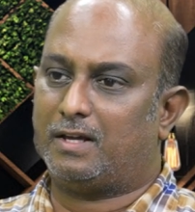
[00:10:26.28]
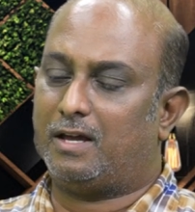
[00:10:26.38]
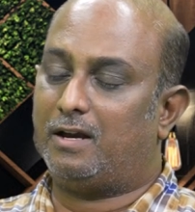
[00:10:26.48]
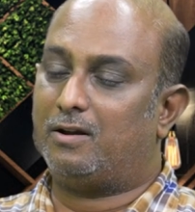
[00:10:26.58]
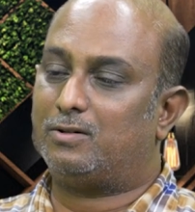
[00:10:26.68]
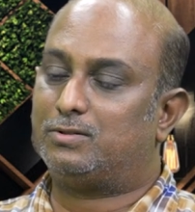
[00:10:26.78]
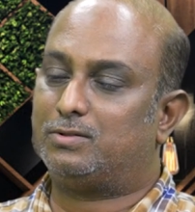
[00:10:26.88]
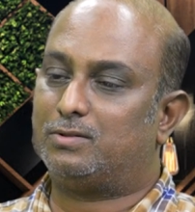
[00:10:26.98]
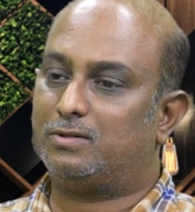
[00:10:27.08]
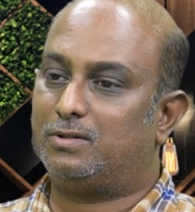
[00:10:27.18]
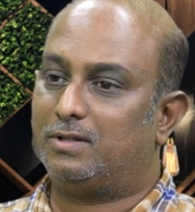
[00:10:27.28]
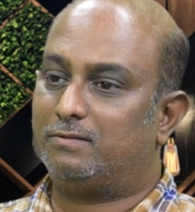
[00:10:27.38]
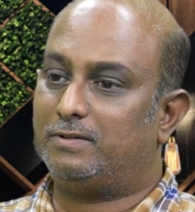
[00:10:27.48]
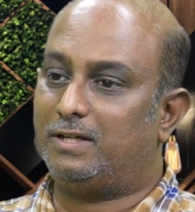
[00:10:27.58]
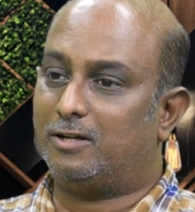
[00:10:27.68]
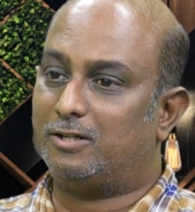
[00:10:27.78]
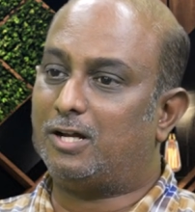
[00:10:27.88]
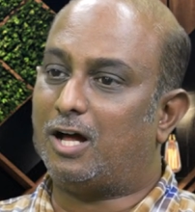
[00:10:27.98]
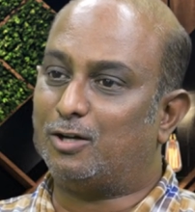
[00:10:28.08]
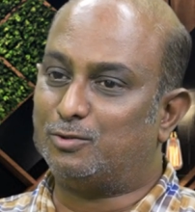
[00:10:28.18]
and also we learn
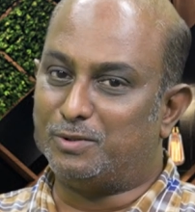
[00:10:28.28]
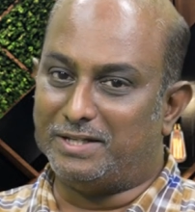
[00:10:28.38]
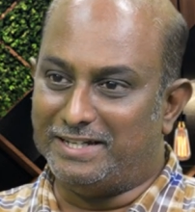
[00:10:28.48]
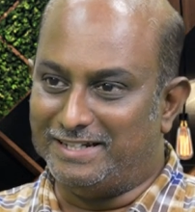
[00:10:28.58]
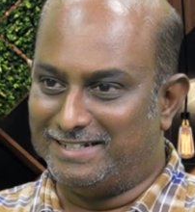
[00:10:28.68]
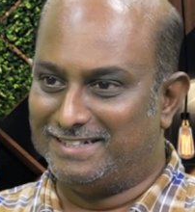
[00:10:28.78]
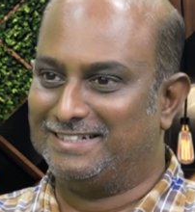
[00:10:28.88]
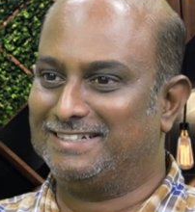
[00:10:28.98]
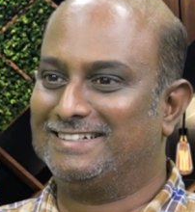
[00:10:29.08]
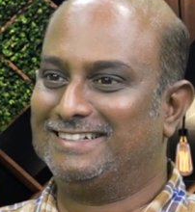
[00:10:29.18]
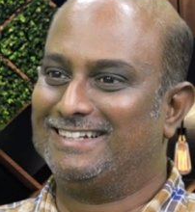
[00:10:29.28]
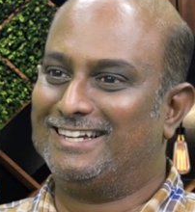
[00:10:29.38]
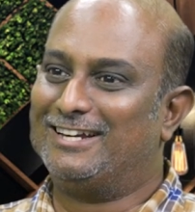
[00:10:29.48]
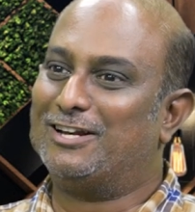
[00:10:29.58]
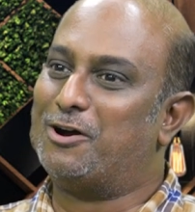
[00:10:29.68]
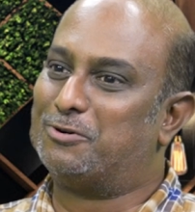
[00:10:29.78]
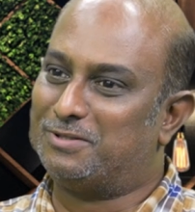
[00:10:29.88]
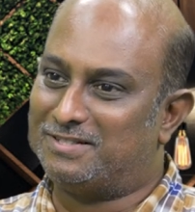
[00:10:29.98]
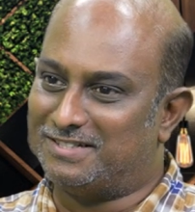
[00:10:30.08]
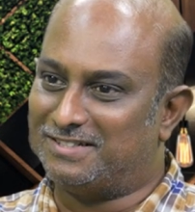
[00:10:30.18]
how to eat and how to
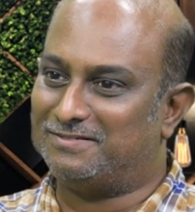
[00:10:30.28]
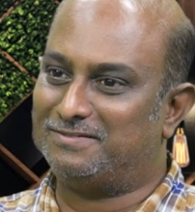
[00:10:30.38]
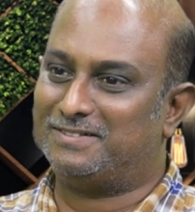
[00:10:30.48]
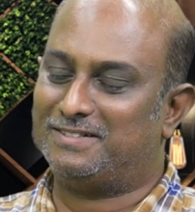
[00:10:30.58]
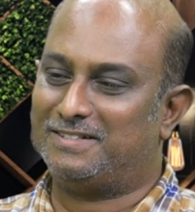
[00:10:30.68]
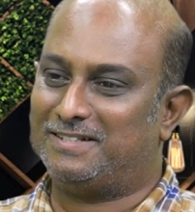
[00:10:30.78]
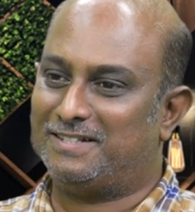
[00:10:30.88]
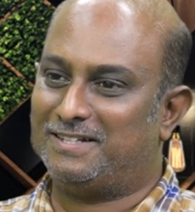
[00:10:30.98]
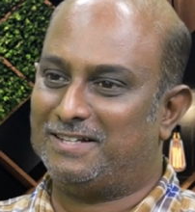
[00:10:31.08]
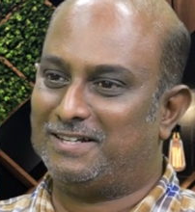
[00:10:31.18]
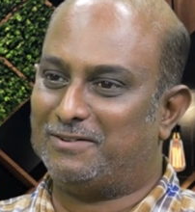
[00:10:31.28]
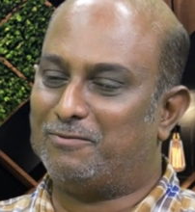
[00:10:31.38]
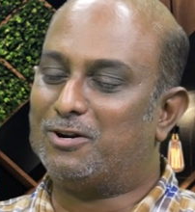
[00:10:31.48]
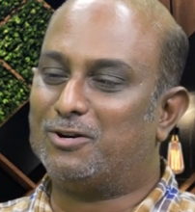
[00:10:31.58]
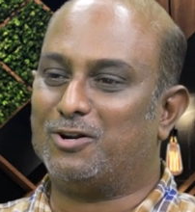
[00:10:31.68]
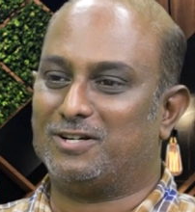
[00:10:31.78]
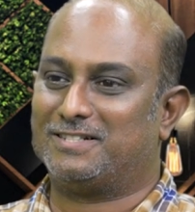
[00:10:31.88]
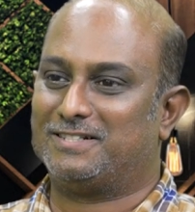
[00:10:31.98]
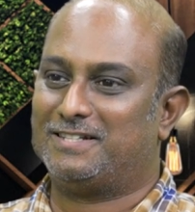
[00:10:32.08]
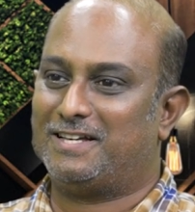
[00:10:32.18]
serve, what not.
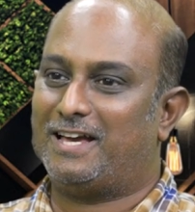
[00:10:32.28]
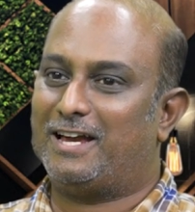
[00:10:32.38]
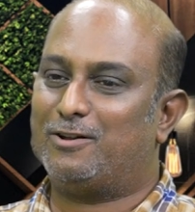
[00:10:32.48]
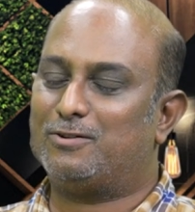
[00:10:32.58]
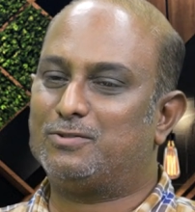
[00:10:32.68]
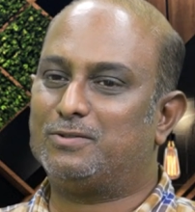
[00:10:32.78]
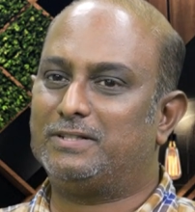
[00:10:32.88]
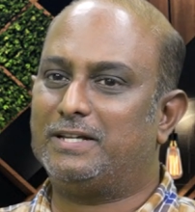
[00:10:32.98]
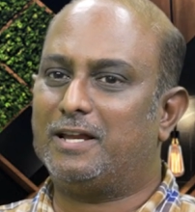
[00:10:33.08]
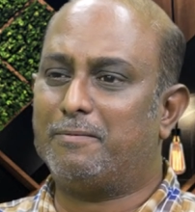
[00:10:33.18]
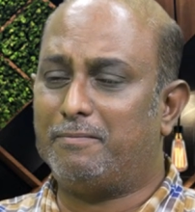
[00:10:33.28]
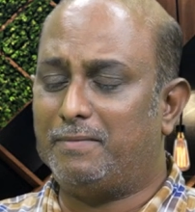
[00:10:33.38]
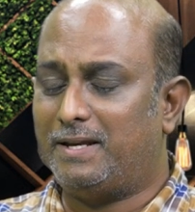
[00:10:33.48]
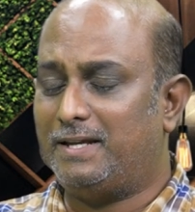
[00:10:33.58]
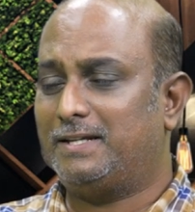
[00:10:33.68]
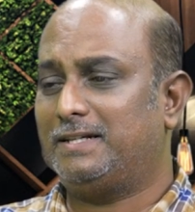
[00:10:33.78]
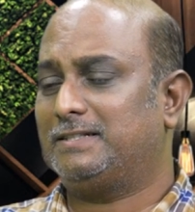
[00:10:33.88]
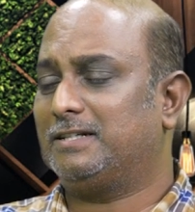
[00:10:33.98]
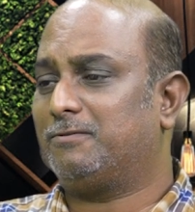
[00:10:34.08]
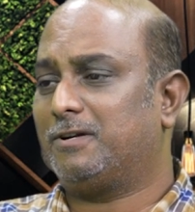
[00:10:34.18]
And also there are many things
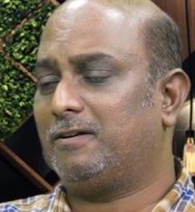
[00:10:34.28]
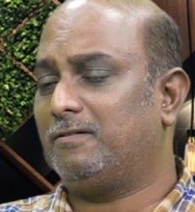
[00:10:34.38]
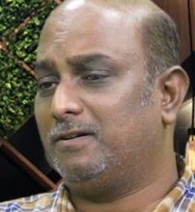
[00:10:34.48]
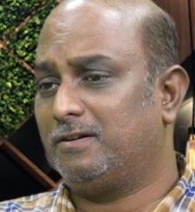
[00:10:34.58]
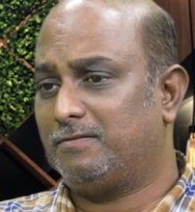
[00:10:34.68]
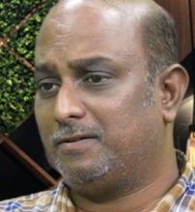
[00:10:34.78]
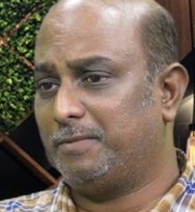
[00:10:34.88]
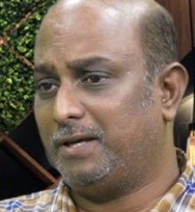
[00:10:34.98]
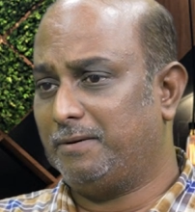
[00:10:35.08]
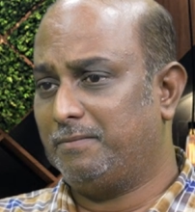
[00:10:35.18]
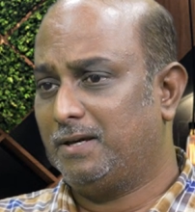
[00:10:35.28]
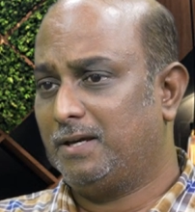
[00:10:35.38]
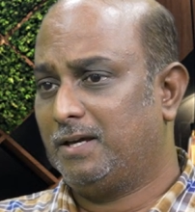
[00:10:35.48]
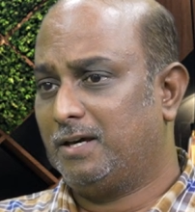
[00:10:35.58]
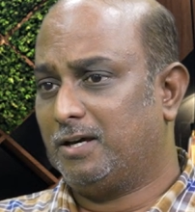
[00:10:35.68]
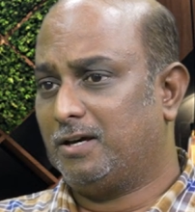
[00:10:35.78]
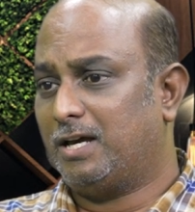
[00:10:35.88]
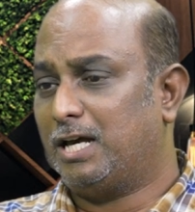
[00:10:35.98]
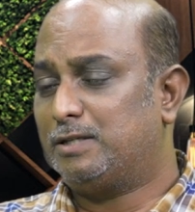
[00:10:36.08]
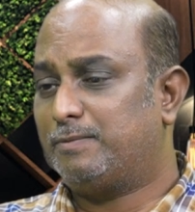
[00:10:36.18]
that what I have learned from him,
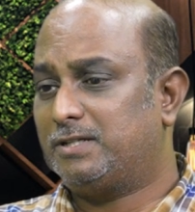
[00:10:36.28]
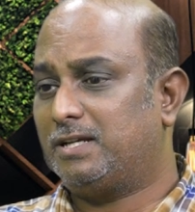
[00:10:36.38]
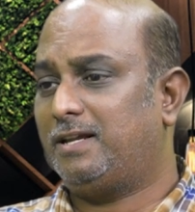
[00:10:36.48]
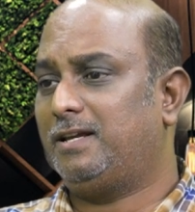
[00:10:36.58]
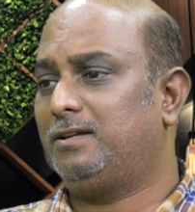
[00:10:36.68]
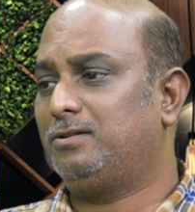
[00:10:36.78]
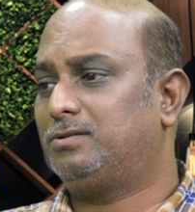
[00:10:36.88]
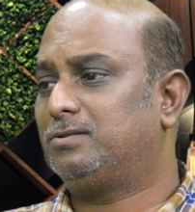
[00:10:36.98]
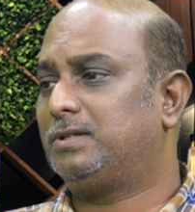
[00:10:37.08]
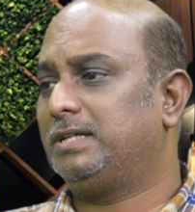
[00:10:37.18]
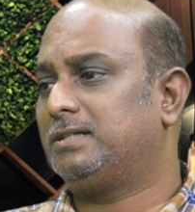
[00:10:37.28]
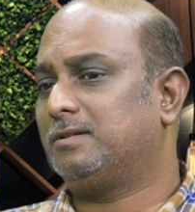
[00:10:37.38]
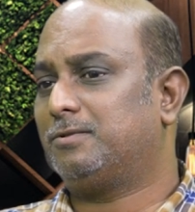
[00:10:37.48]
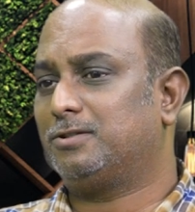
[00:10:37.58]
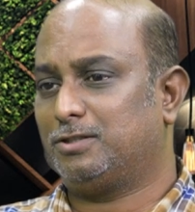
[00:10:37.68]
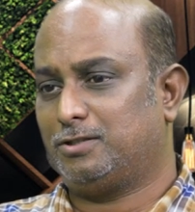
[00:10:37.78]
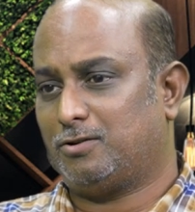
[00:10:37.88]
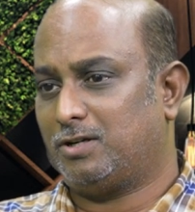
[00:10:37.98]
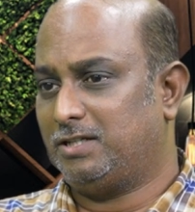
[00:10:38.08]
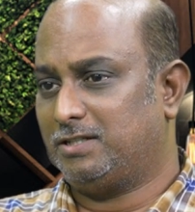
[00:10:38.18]
especially he used to teach about a
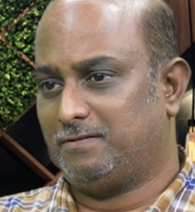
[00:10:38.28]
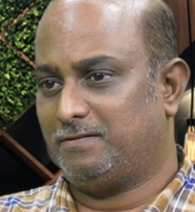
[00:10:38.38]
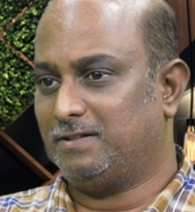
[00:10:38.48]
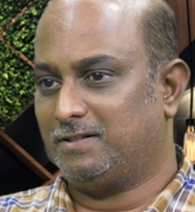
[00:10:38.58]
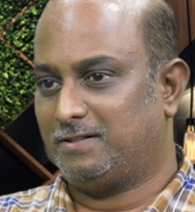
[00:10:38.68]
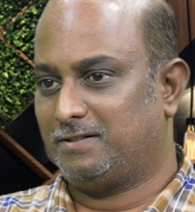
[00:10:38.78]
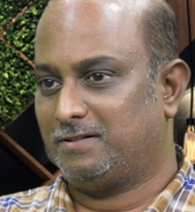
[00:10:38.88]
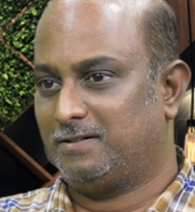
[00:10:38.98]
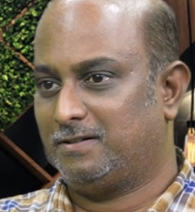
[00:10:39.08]
non-interference.